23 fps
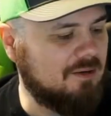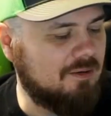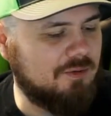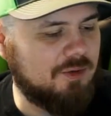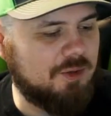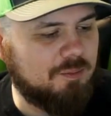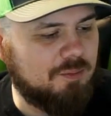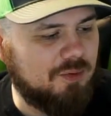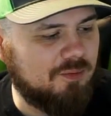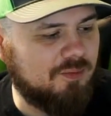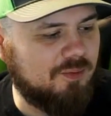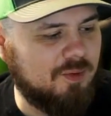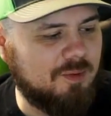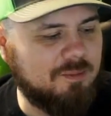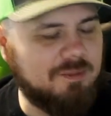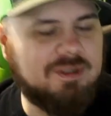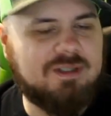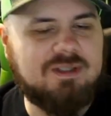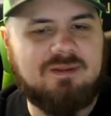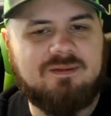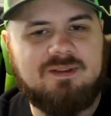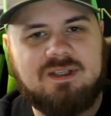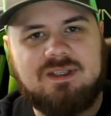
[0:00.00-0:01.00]
The
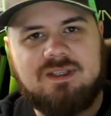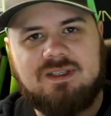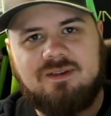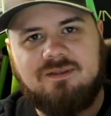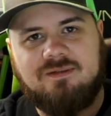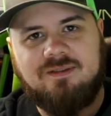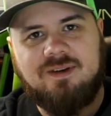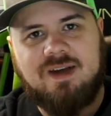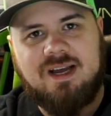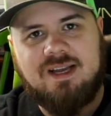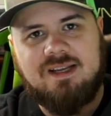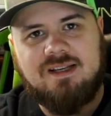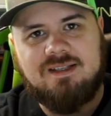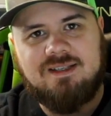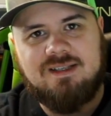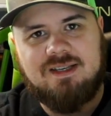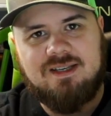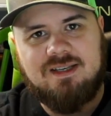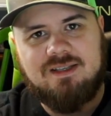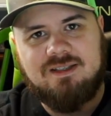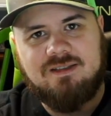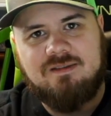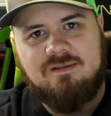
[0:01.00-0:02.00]
performance of this device
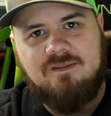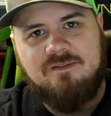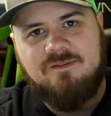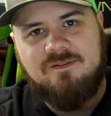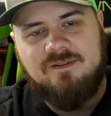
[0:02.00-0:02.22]
is